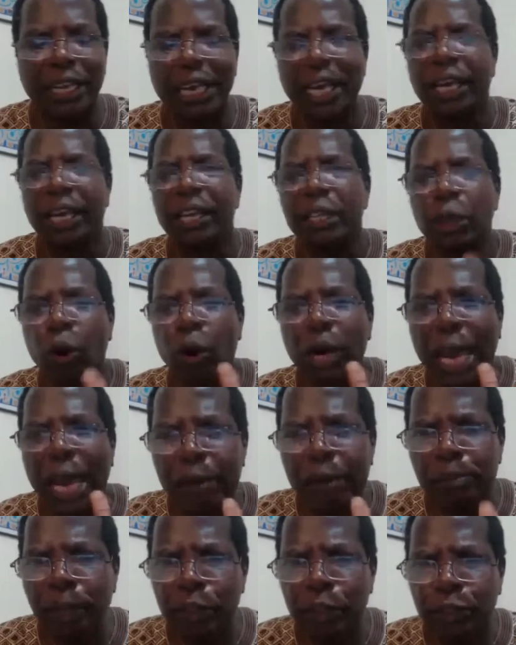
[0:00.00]
They were
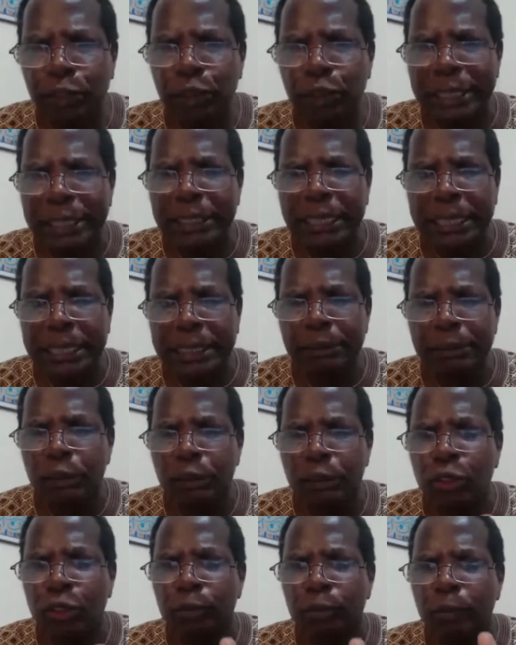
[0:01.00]
able to
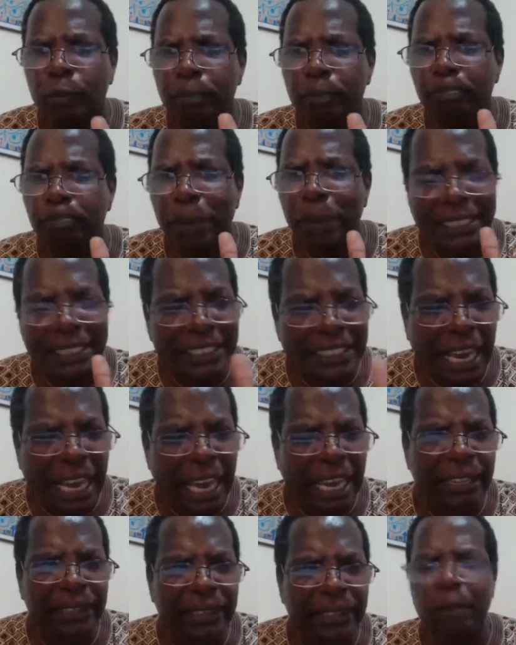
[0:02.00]

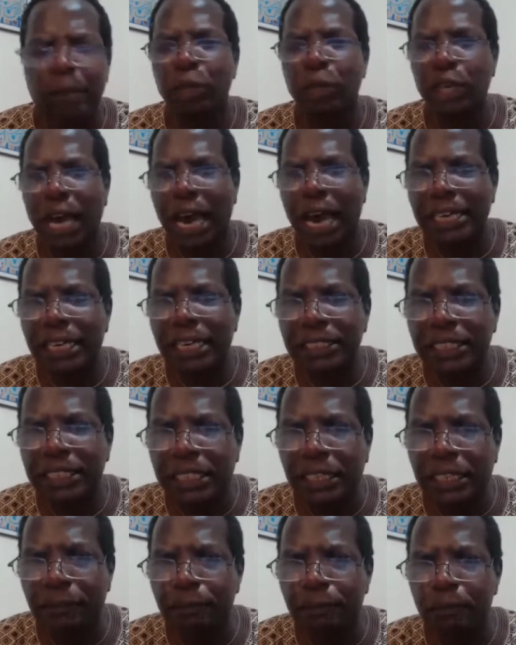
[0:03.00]
maintain their Murid
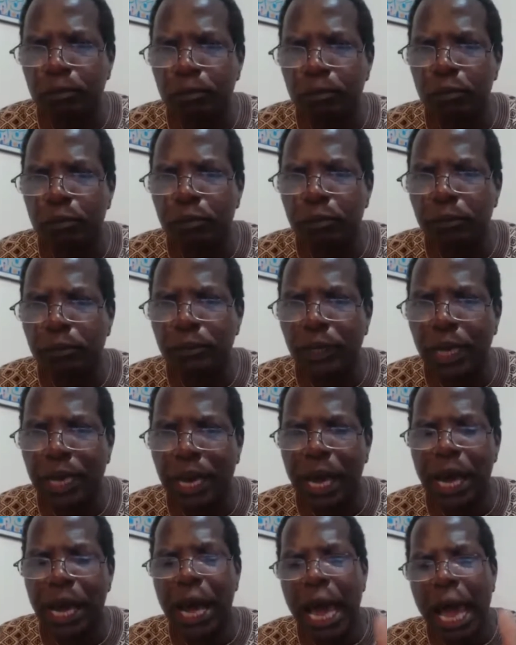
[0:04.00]
identity.
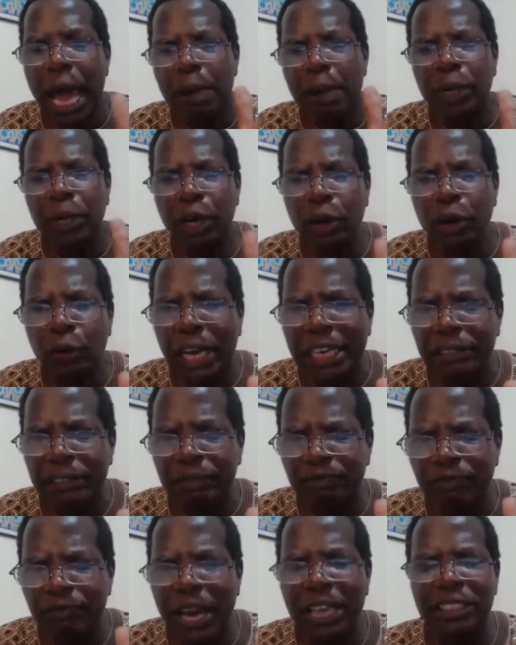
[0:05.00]
I am always
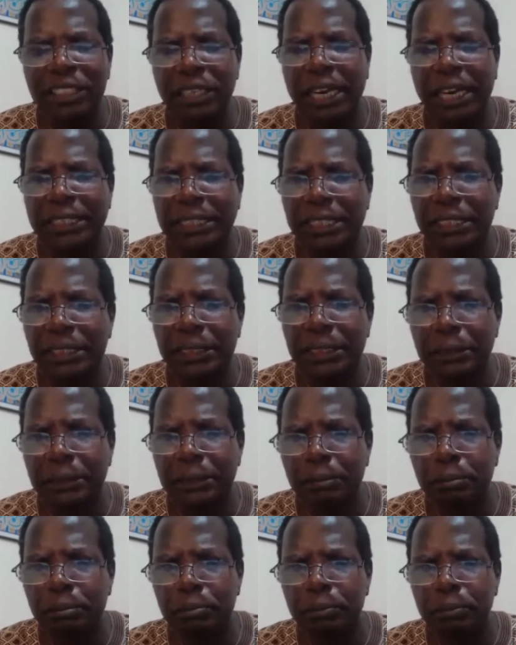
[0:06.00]
fascinated
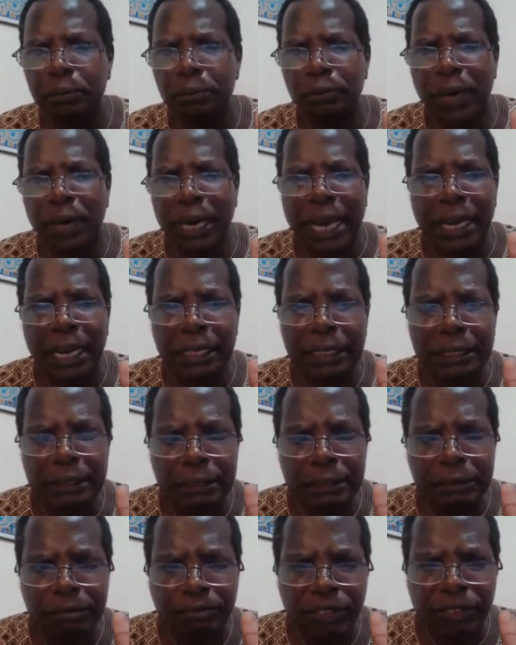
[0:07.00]
when I
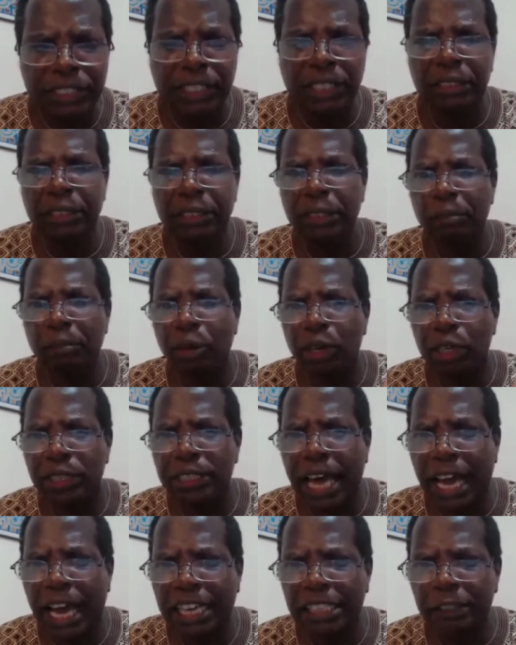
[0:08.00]
visit the
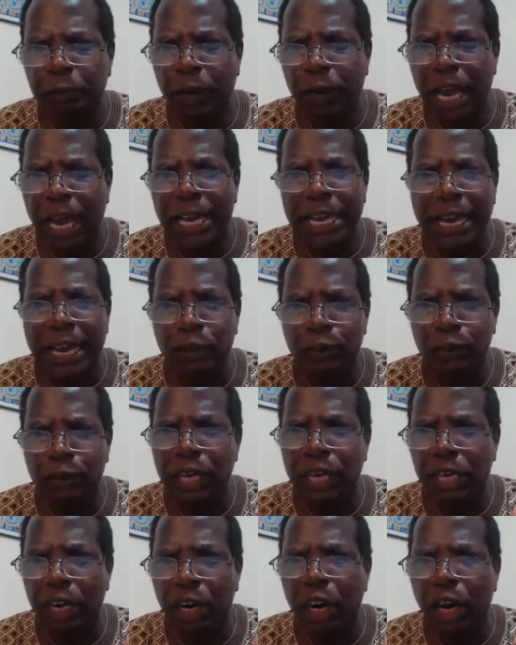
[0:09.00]
Murid diaspora, and I do
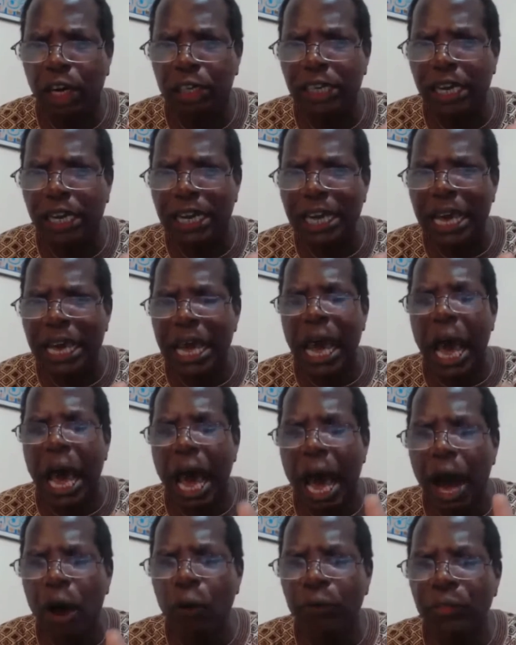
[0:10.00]
that a lot,
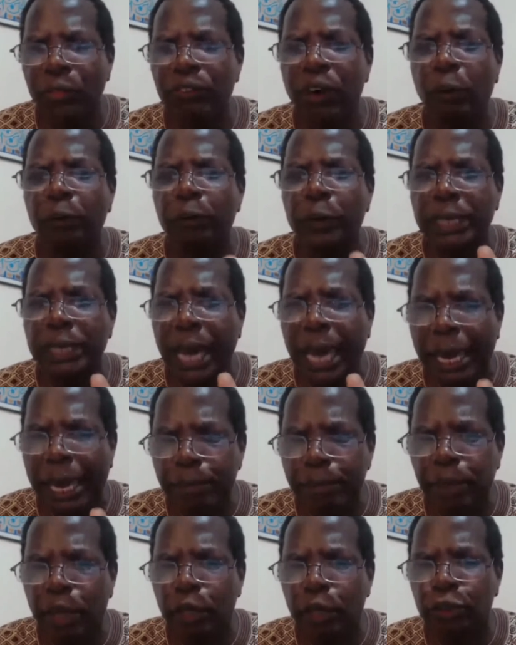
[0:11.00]
how they were being
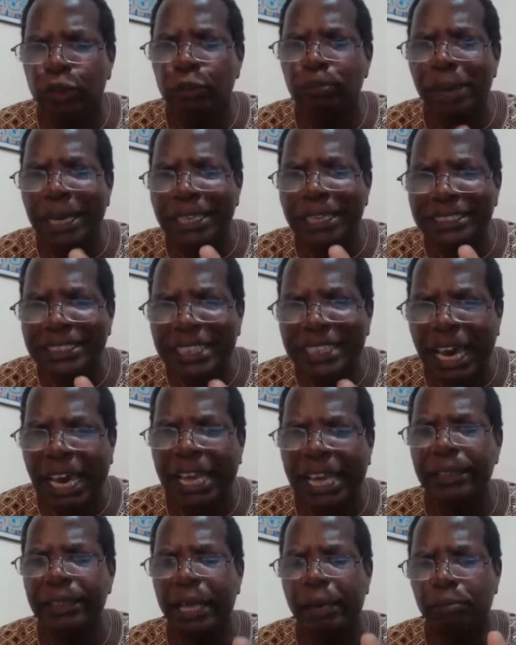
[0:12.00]
able to
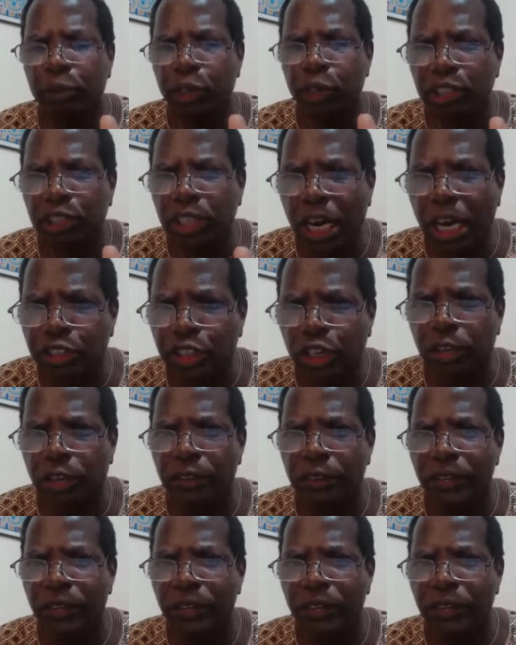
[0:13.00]
maintain their Murid culture,